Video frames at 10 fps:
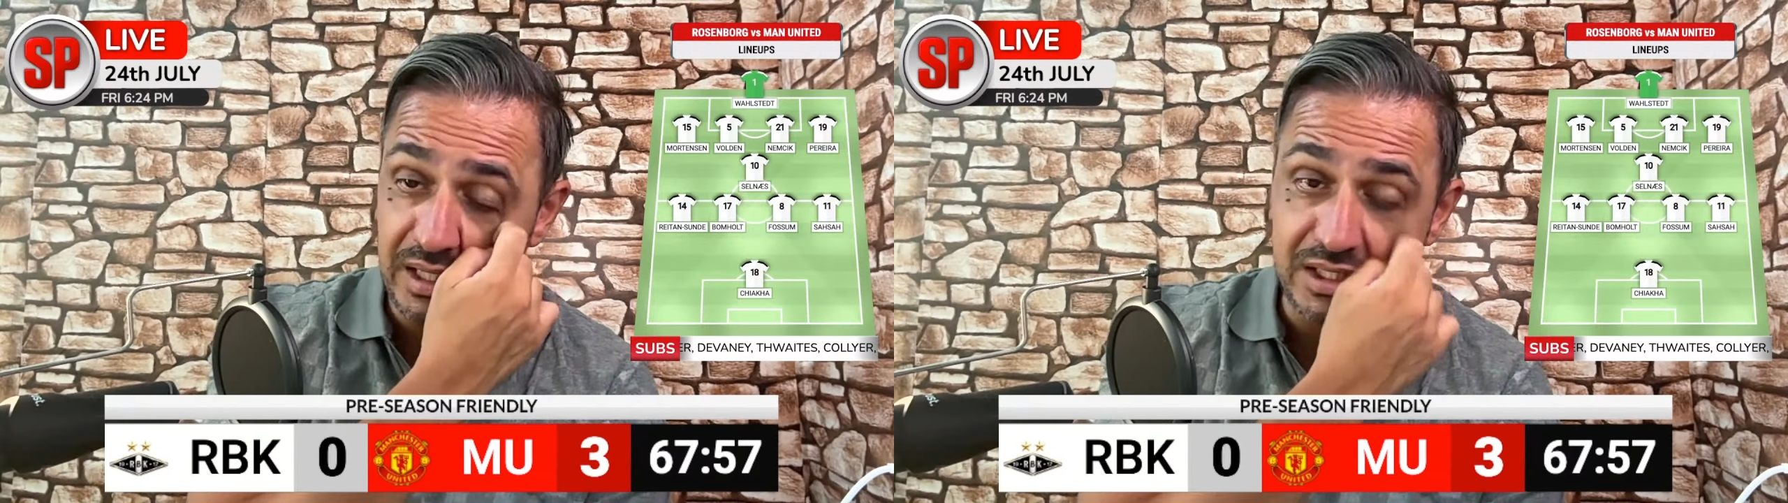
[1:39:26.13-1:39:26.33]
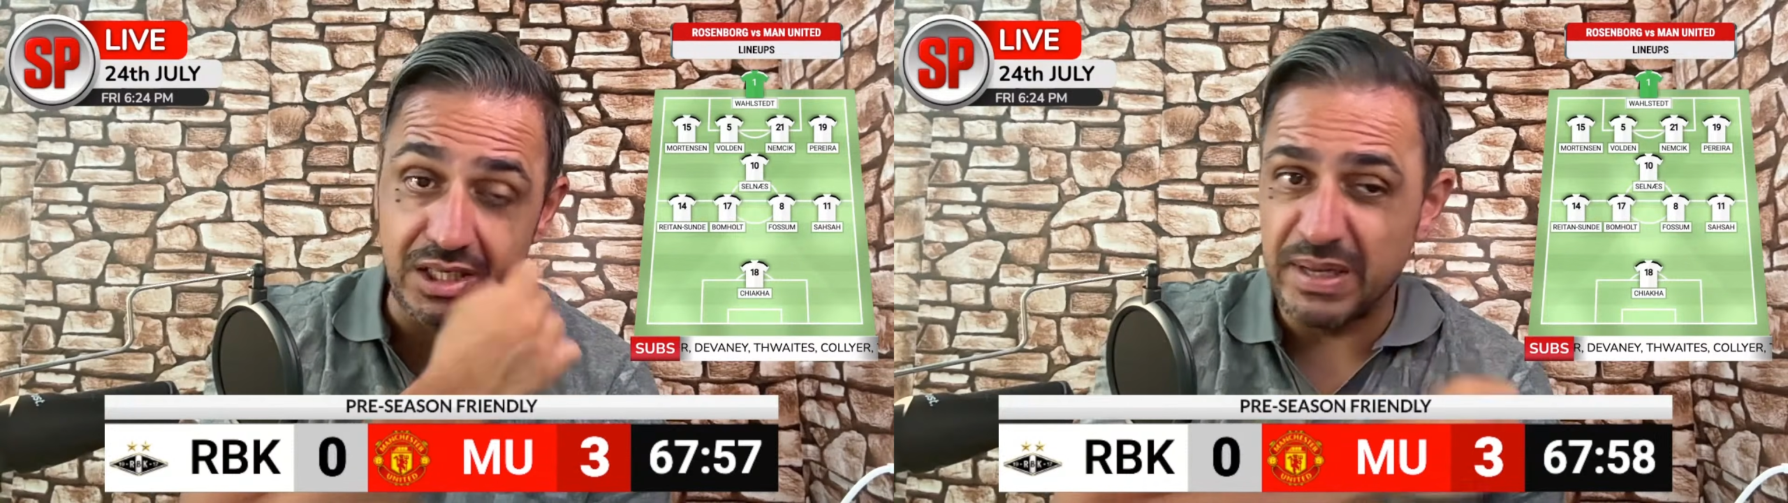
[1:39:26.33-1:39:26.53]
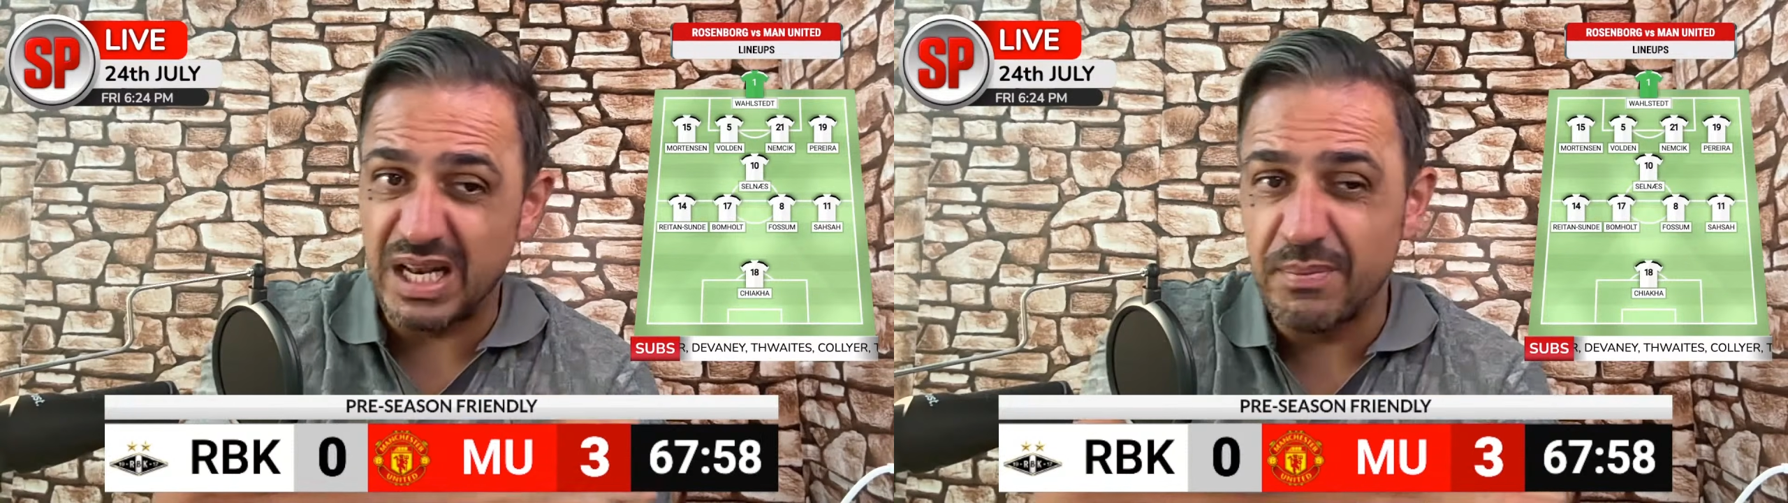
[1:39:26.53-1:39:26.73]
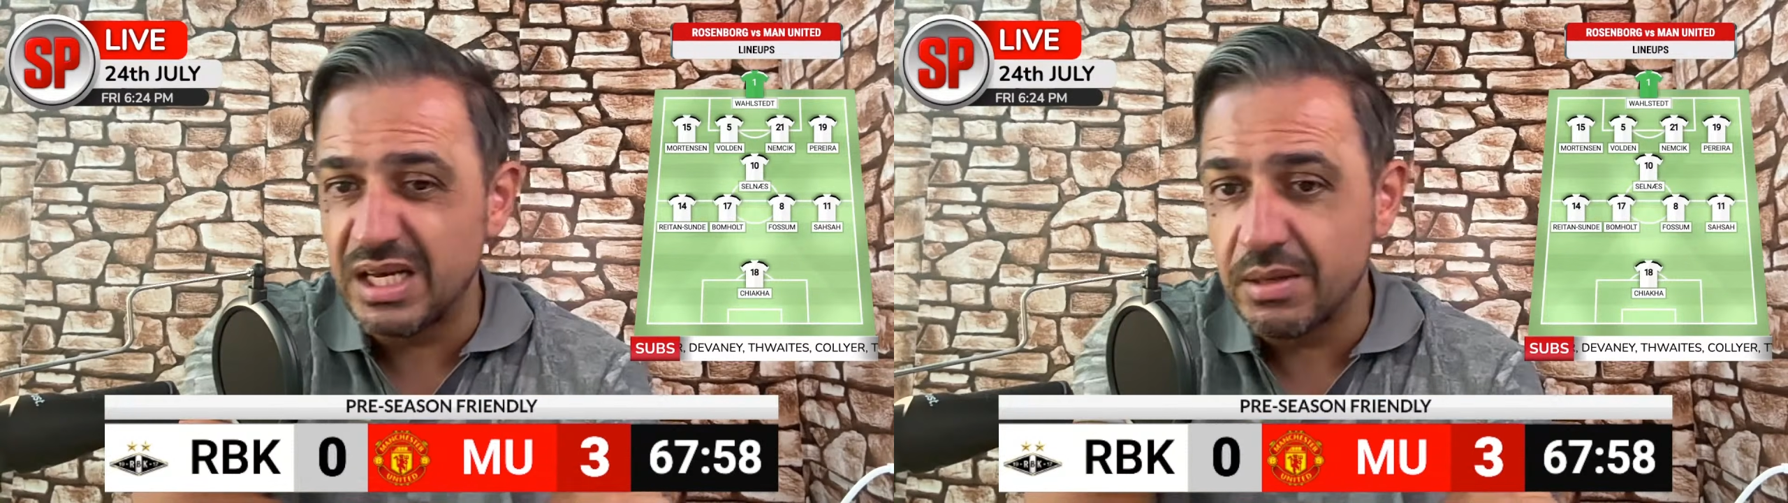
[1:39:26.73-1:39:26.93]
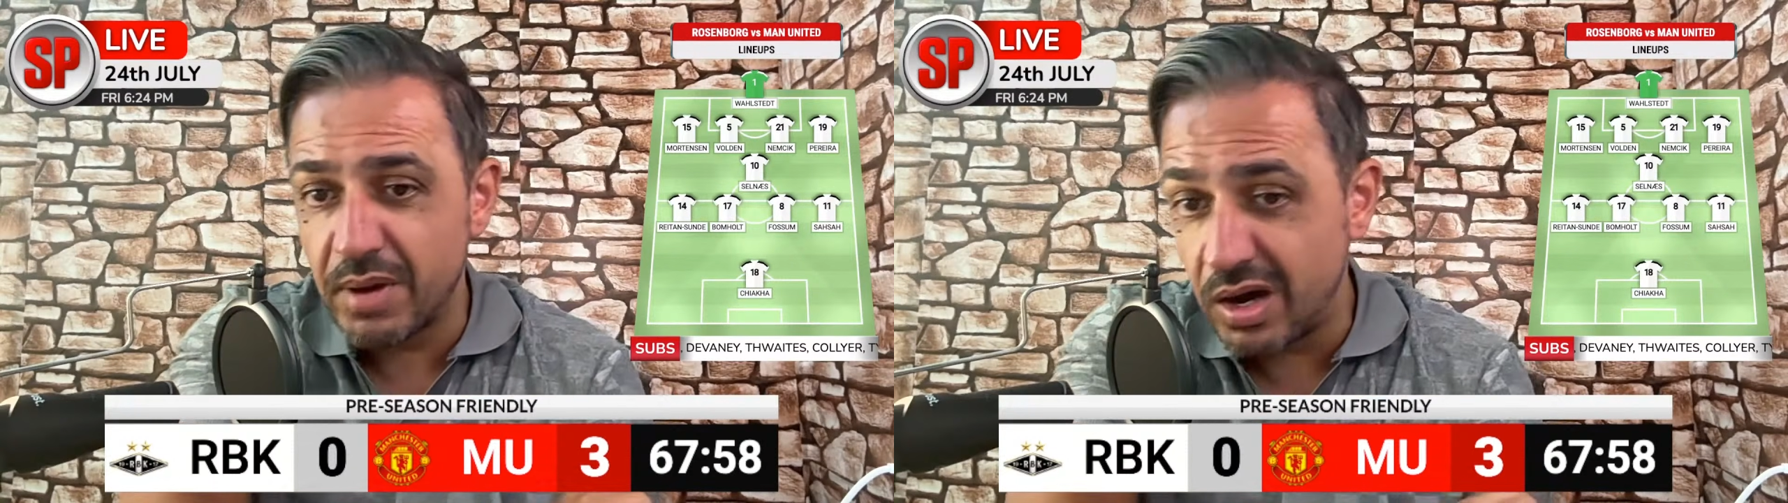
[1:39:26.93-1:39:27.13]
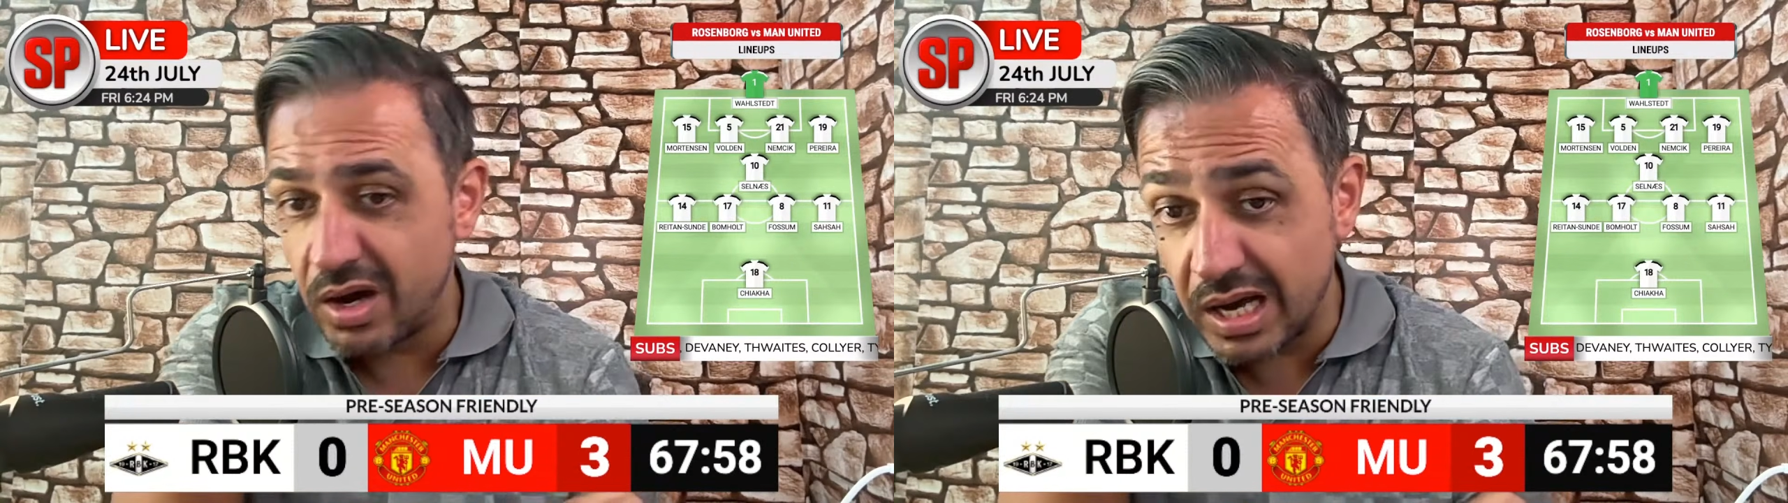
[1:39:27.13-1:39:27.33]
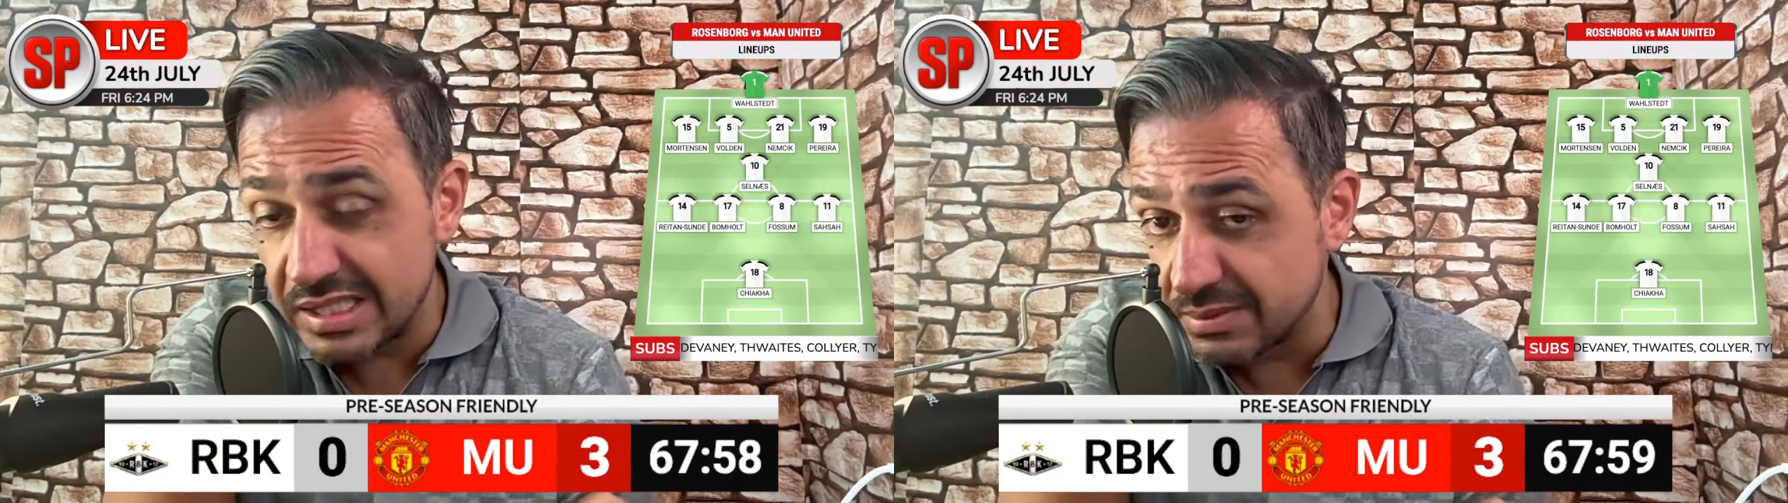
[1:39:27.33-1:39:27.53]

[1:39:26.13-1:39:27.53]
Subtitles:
Lamine Yamal, guys.